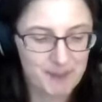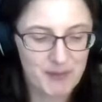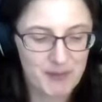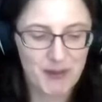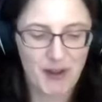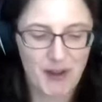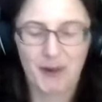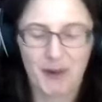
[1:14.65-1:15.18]

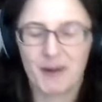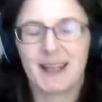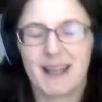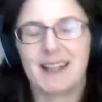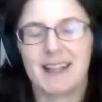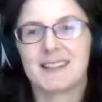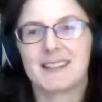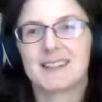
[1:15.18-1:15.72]
So
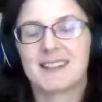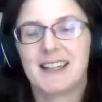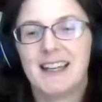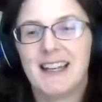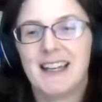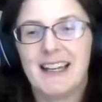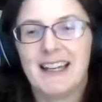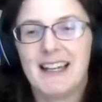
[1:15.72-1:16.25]

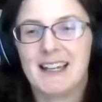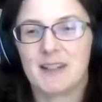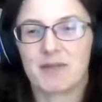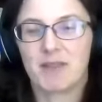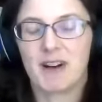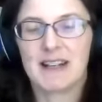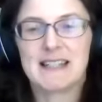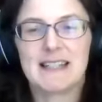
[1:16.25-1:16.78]
it's
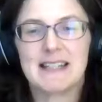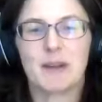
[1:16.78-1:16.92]
writing